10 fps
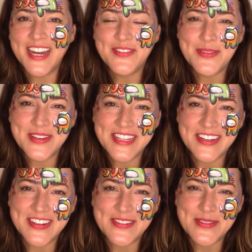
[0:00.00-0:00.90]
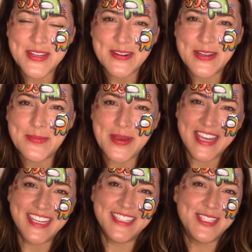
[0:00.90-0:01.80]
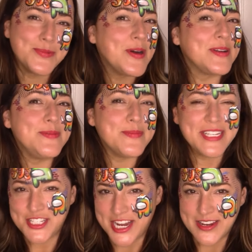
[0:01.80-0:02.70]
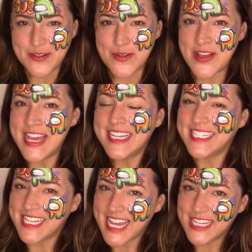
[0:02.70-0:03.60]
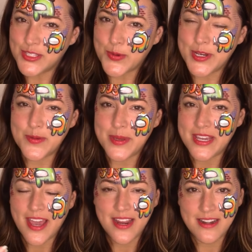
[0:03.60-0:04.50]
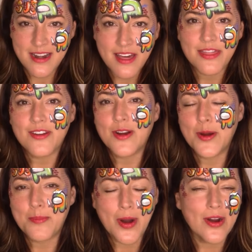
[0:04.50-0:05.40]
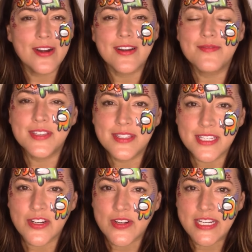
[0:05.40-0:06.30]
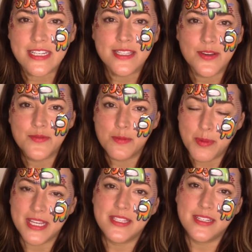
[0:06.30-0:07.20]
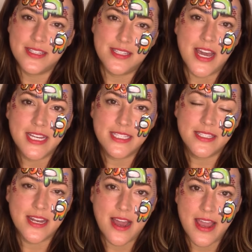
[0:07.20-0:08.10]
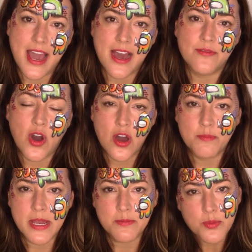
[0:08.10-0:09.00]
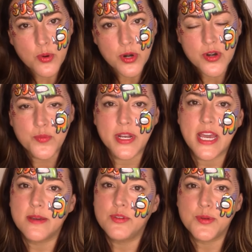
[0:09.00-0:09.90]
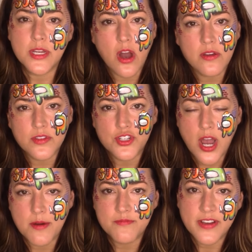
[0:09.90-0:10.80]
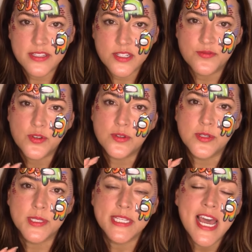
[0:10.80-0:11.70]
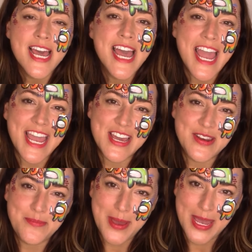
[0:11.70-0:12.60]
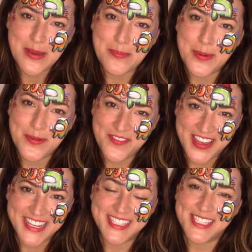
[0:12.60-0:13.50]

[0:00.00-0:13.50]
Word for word: everyone, Ariel with Ariel Paints. Welcome to my channel. Today is going to be another part of the series of the basic designs that I have on my board when I am doing on-the-job festivals and pay-per-face